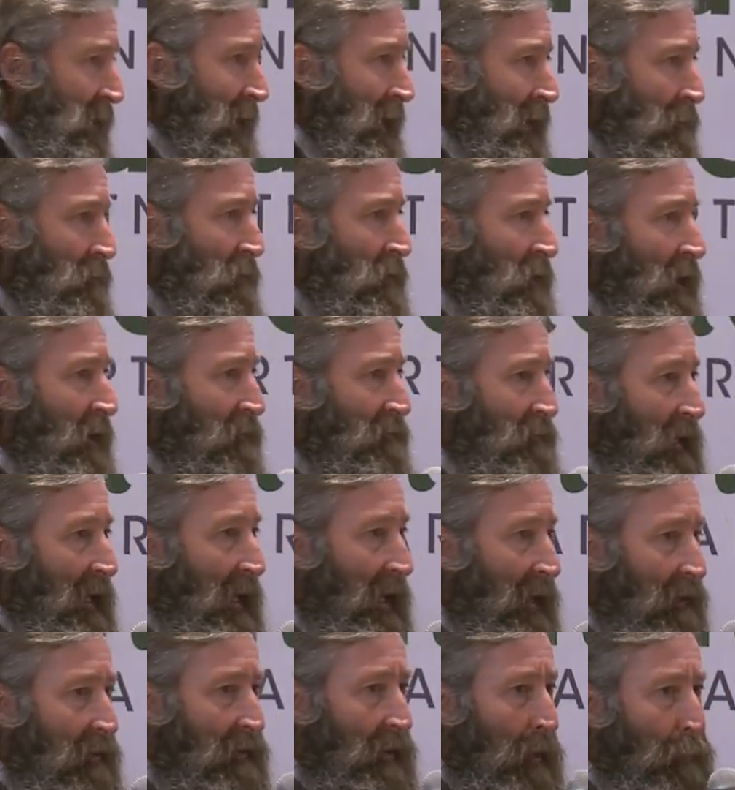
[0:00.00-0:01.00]
Game Theft
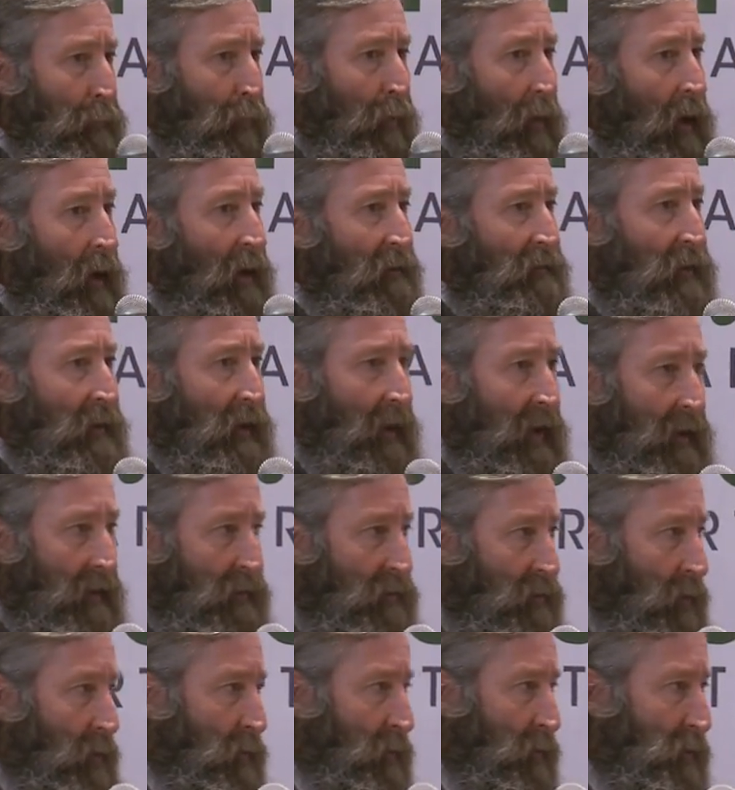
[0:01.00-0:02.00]
Act. They
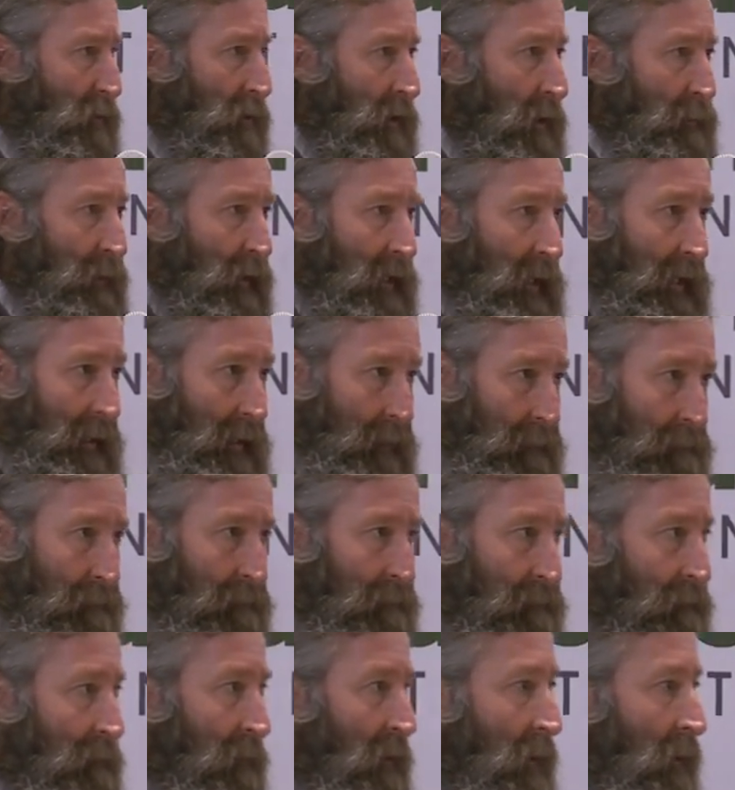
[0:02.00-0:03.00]
privatized ownership of game.